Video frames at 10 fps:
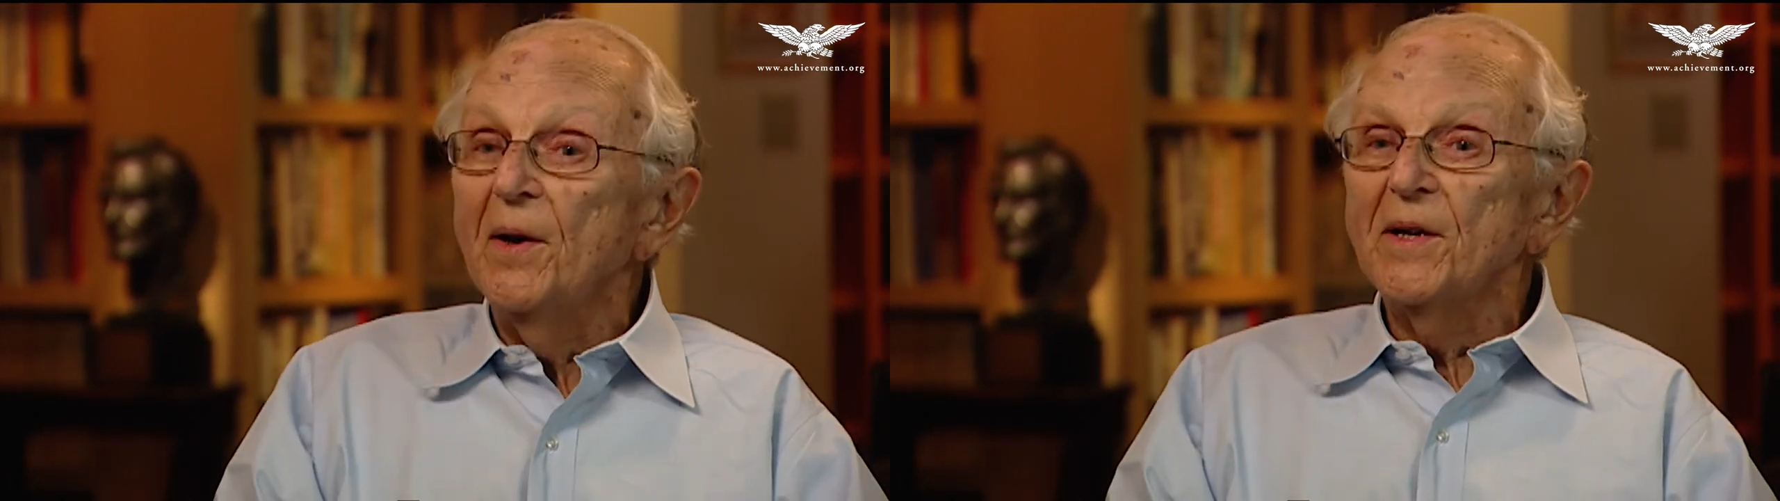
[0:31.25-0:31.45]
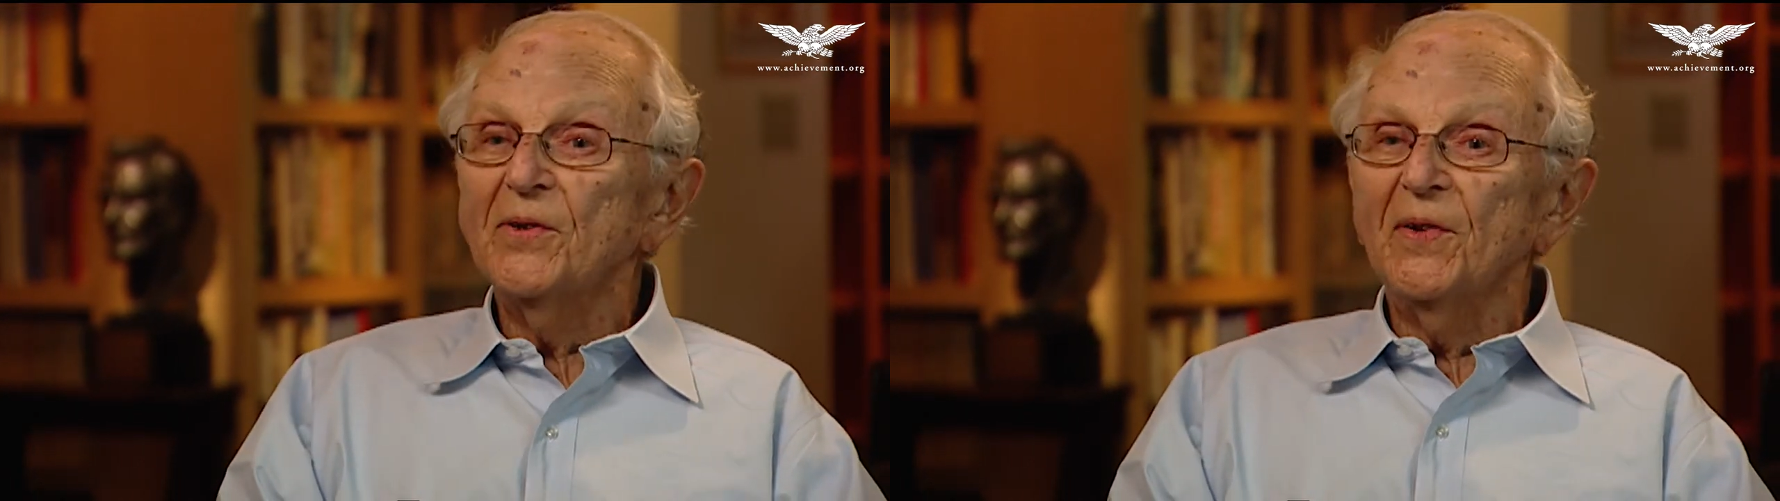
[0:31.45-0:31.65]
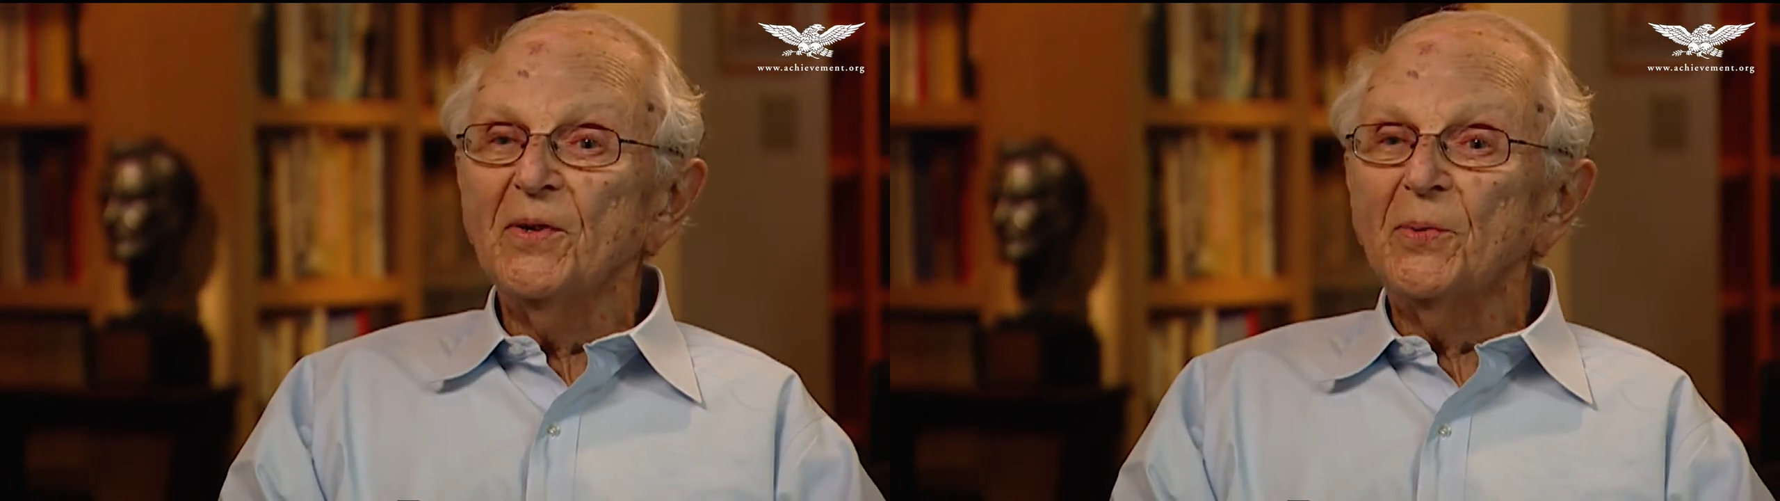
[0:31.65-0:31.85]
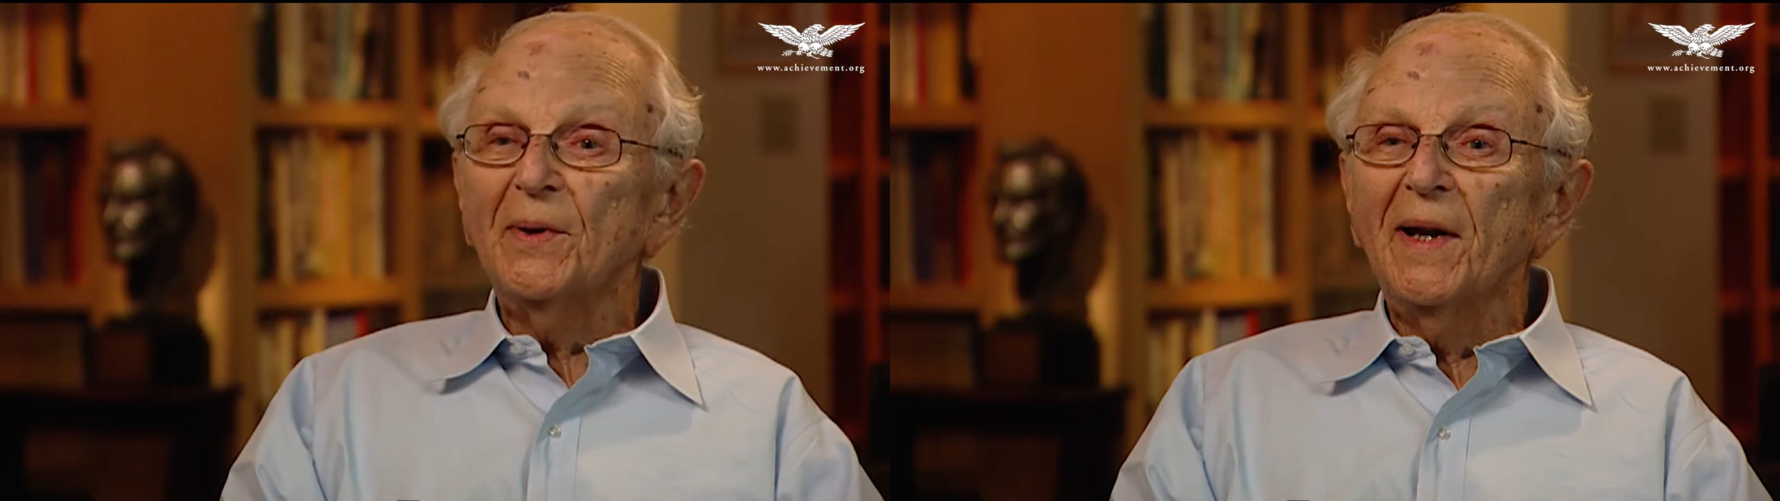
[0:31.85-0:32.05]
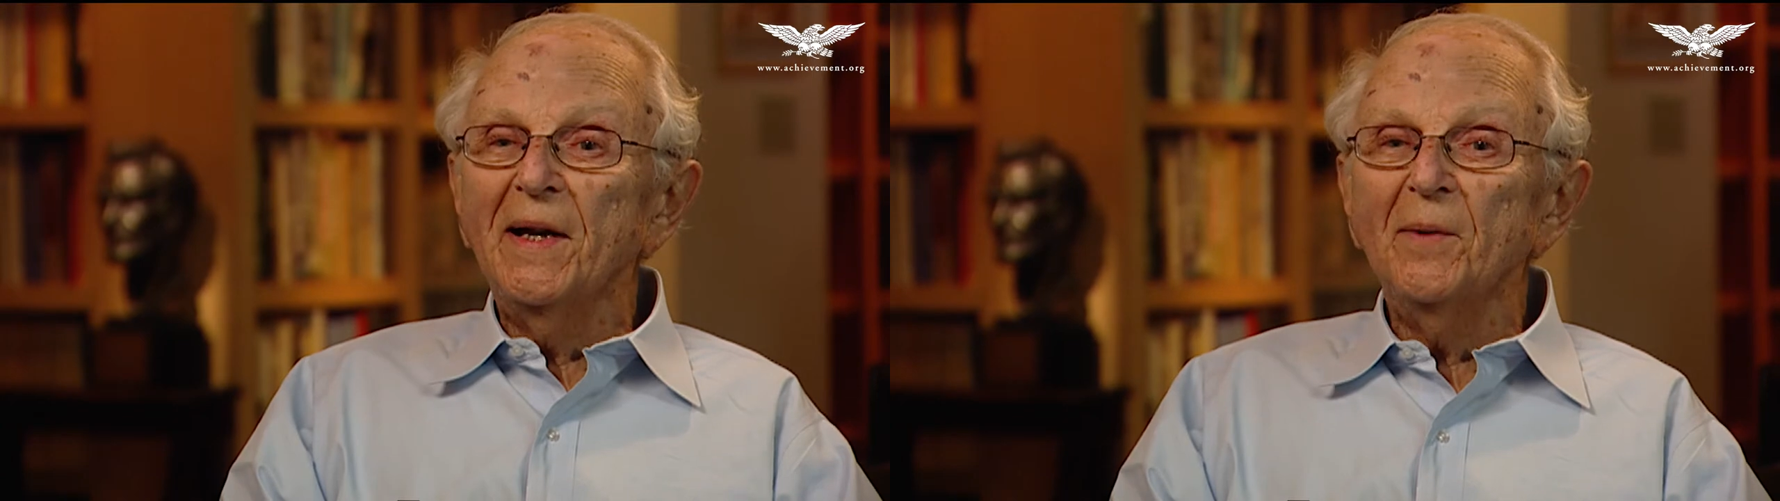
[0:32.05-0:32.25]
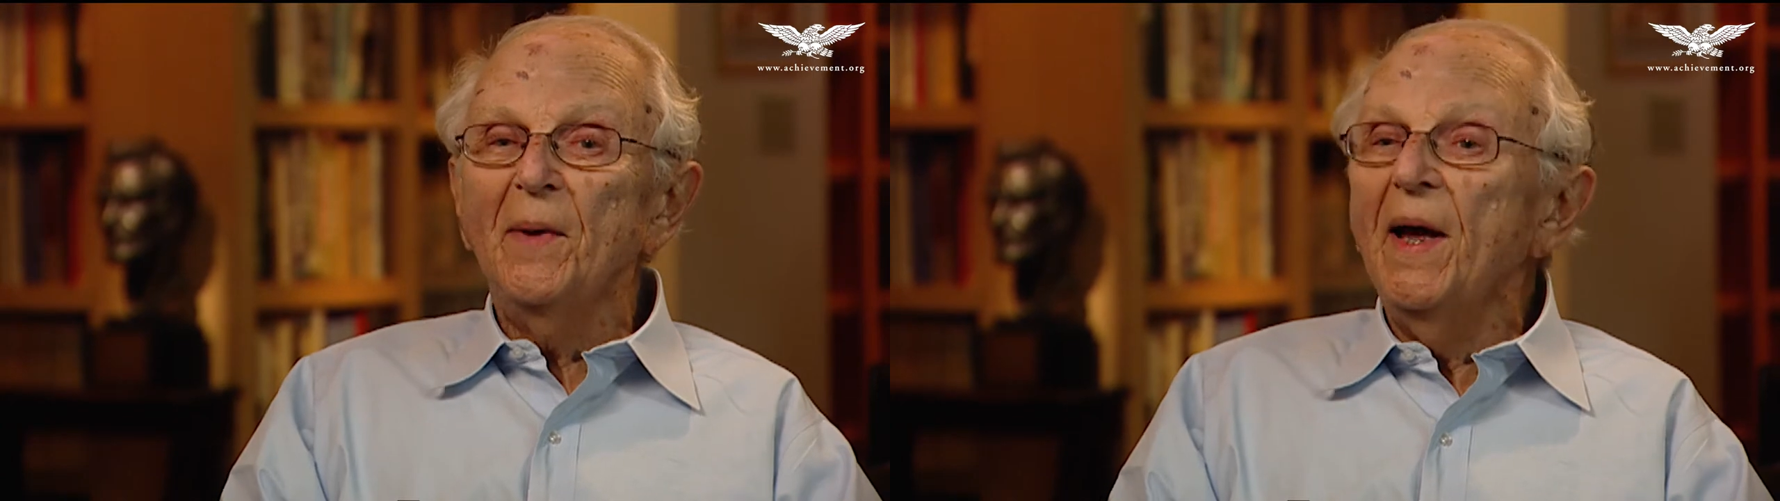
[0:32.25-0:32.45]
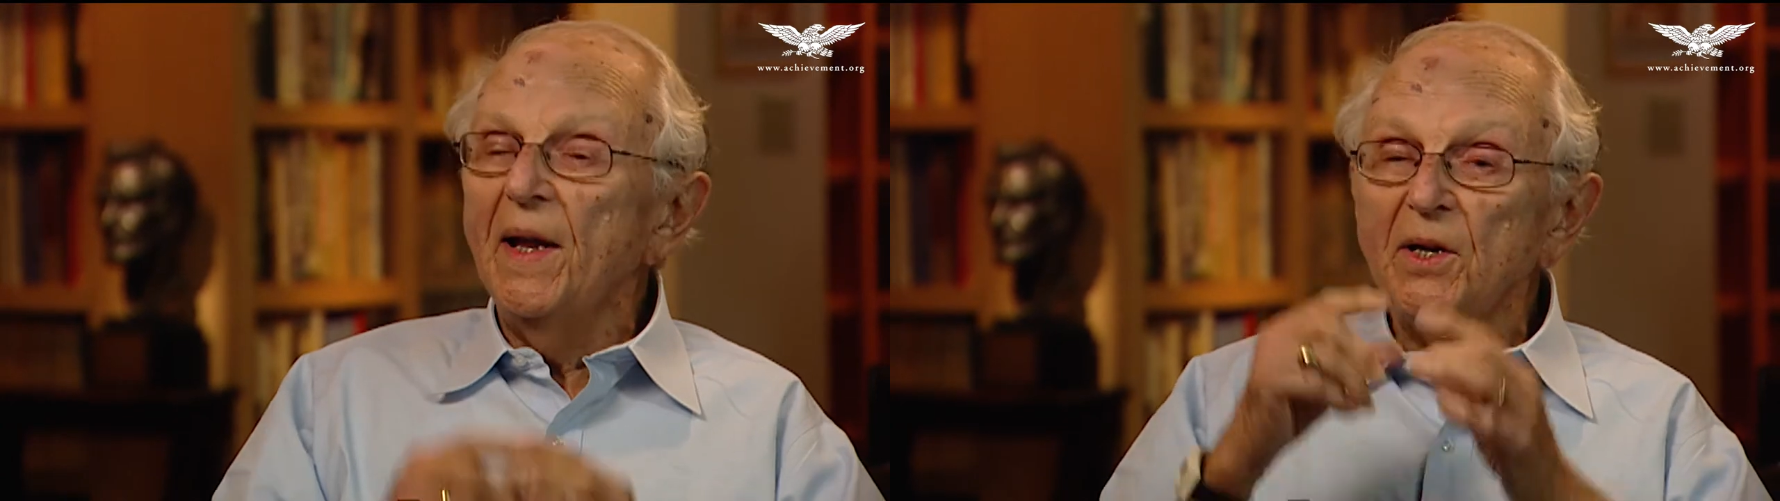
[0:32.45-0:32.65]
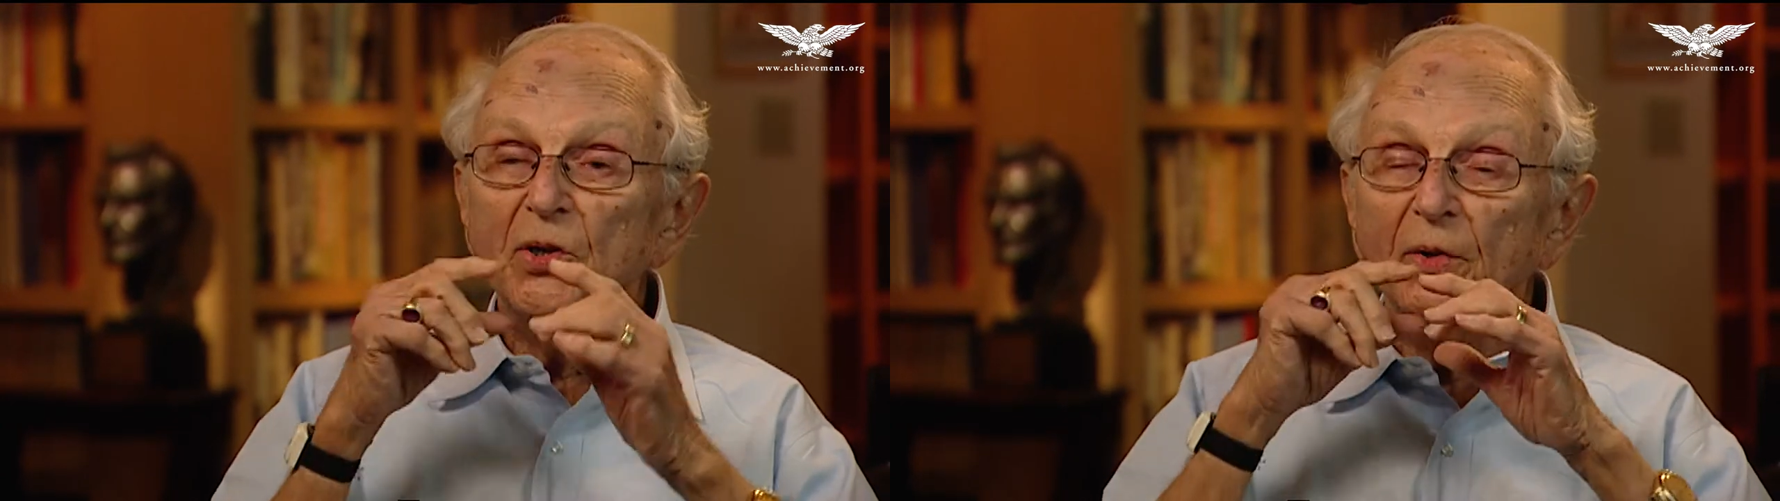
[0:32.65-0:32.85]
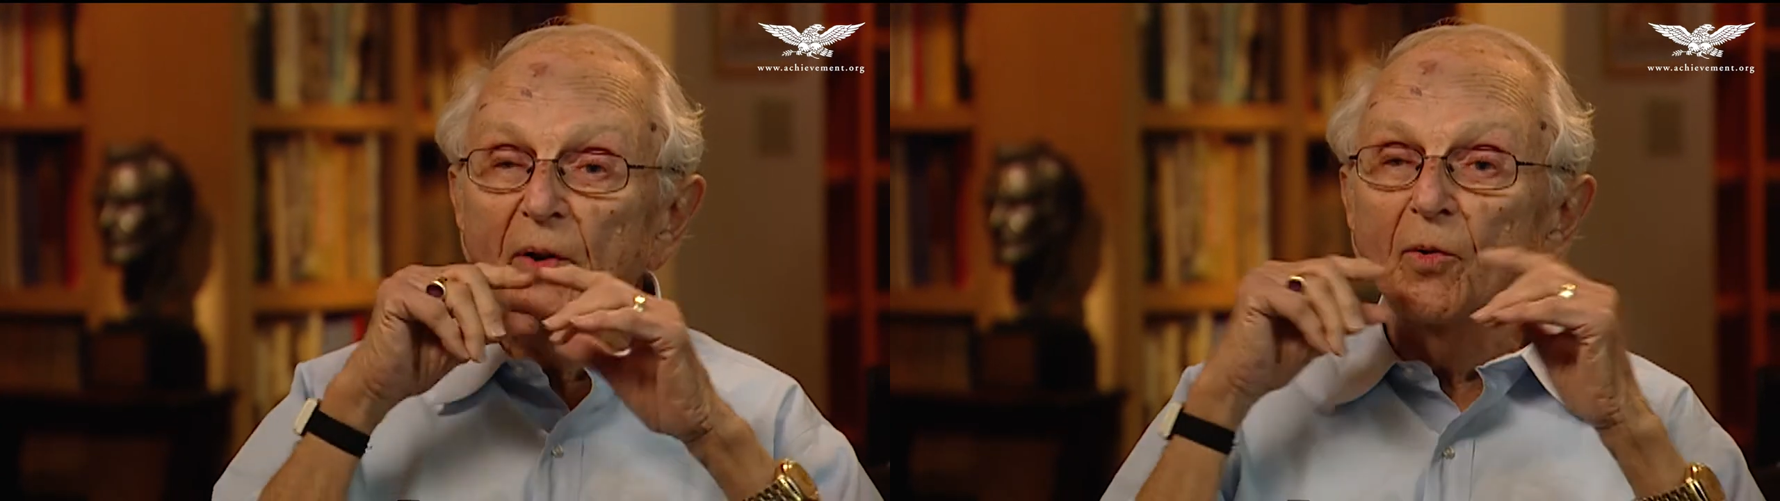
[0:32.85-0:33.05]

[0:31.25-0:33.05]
His face would light up. He showed a